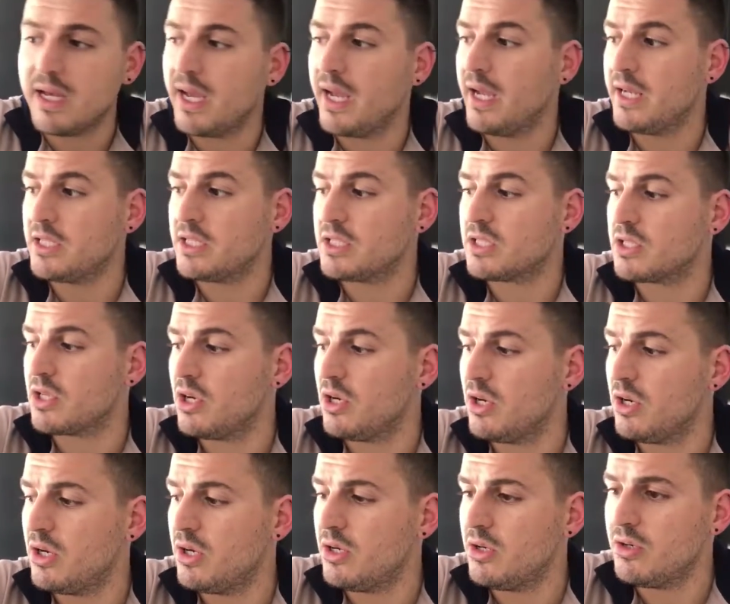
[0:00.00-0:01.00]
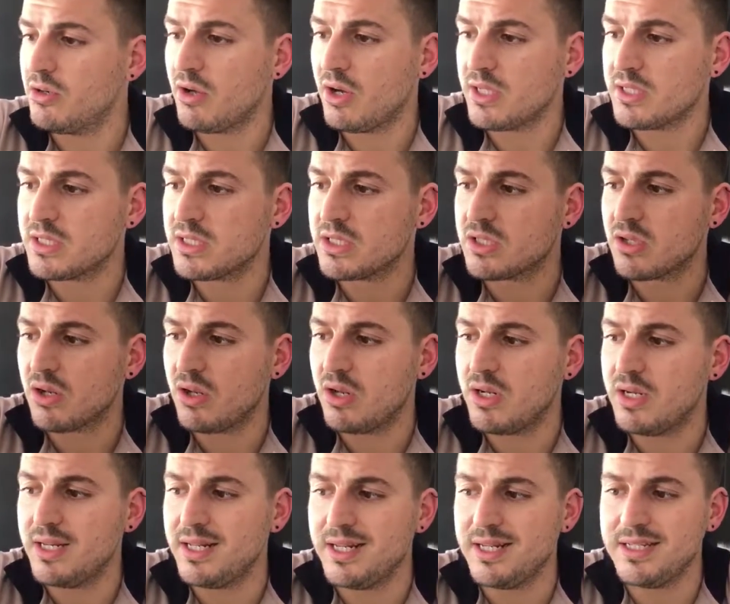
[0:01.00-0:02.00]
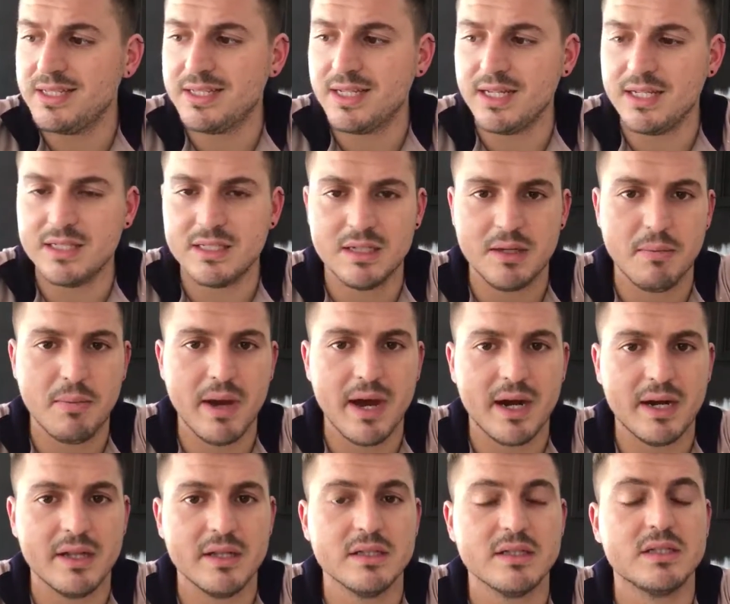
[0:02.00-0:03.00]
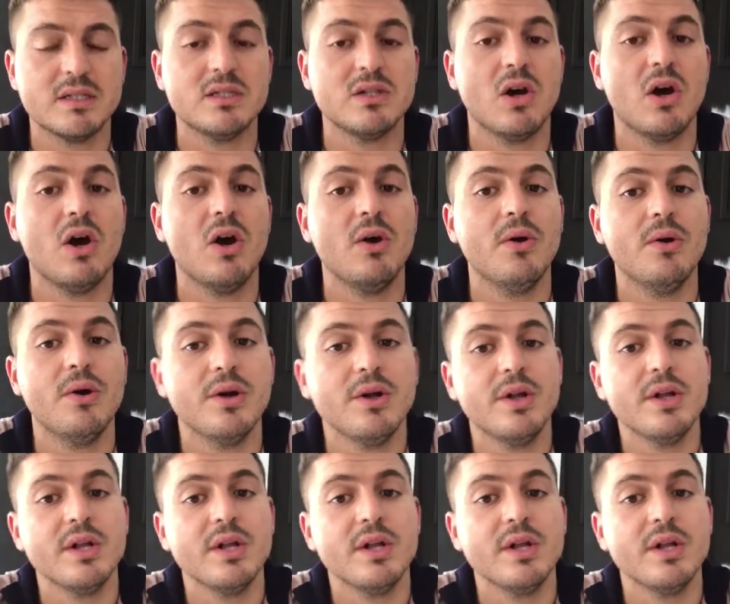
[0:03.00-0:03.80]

and just go nice and slowly, easy about it. So,